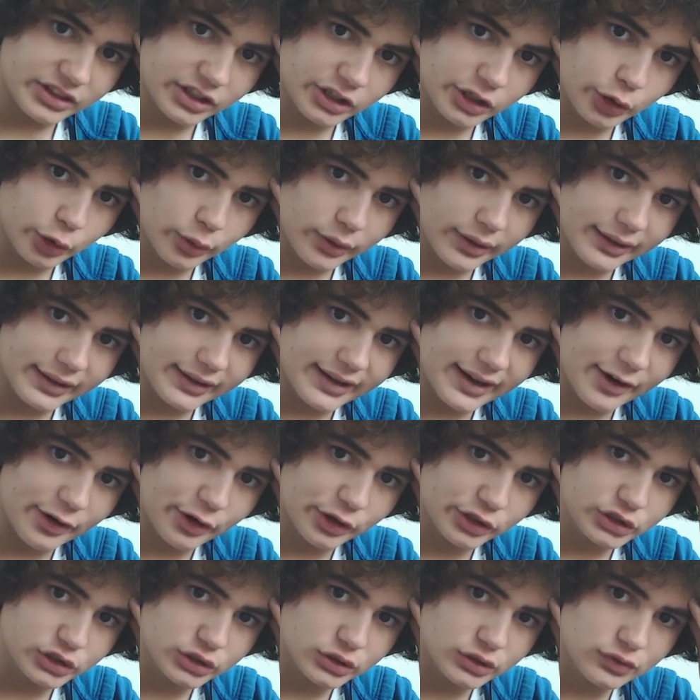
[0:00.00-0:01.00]
the correct
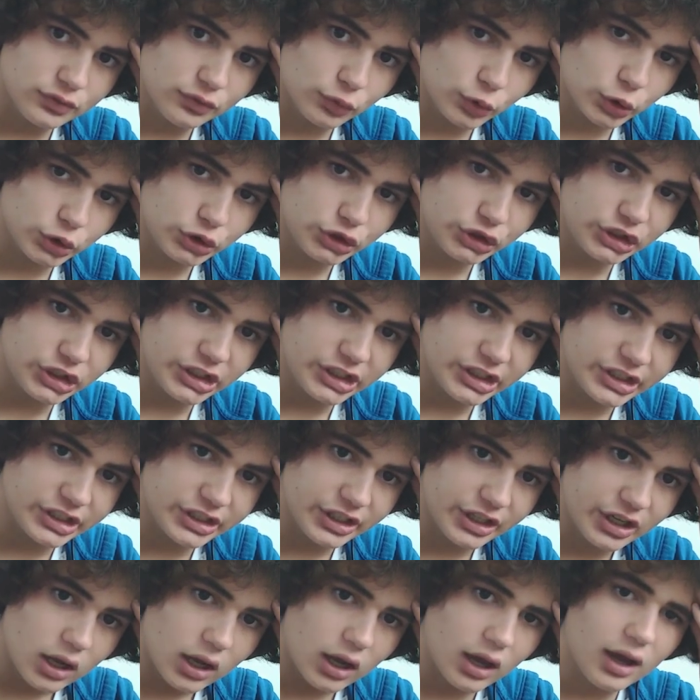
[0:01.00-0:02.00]
characters for
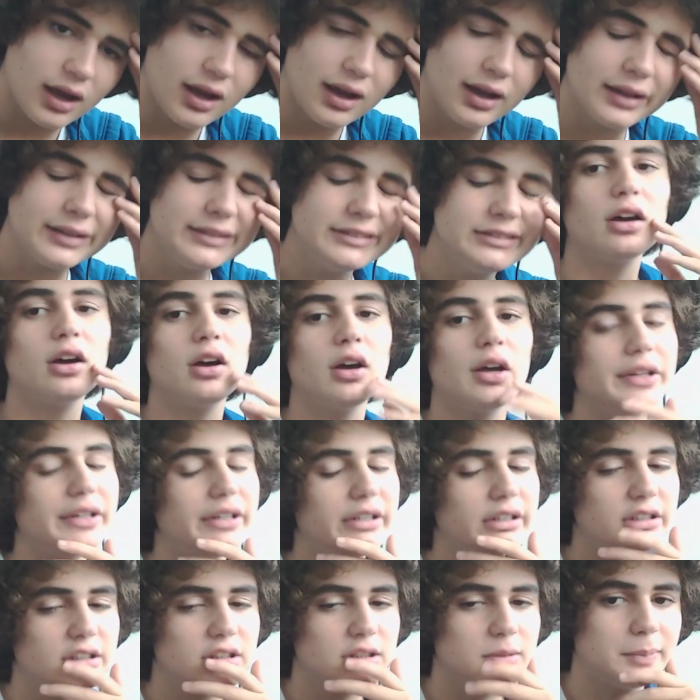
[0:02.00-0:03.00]
chi. Ah, I
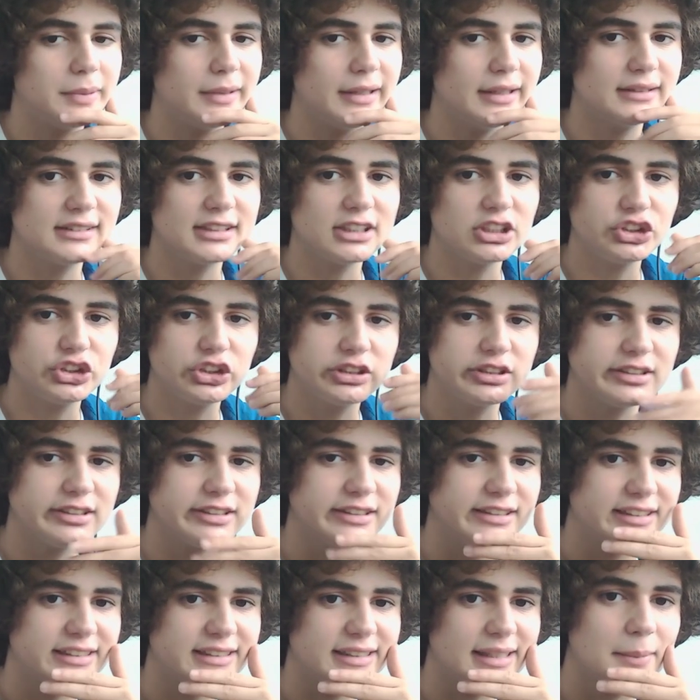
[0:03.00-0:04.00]
need to pay attention
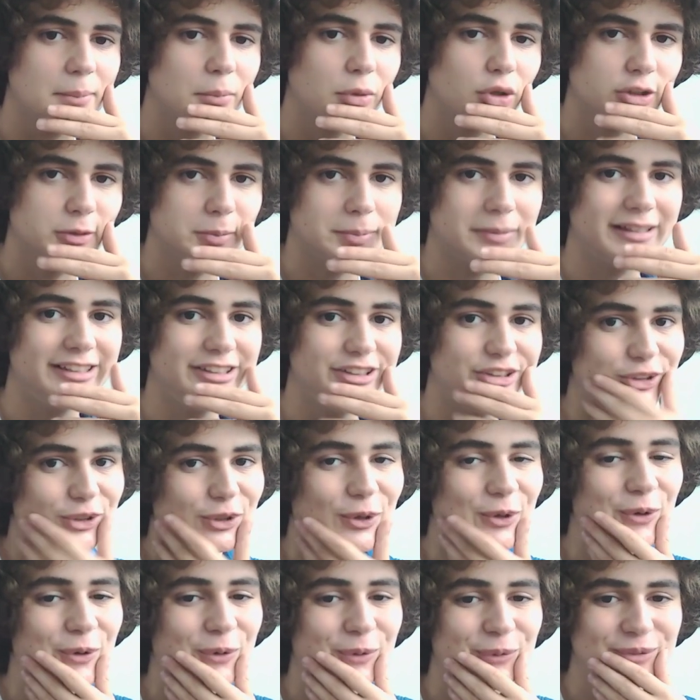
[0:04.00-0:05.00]
to the symbols, but I
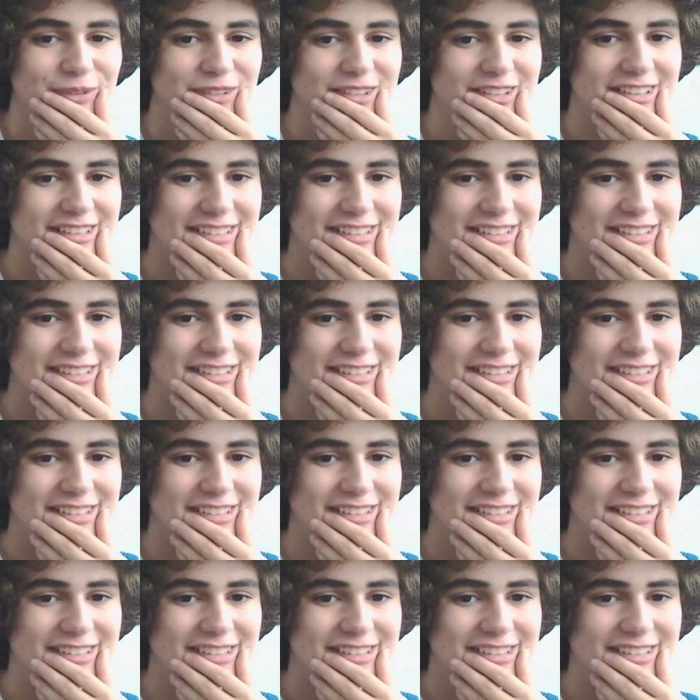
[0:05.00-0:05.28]
don't.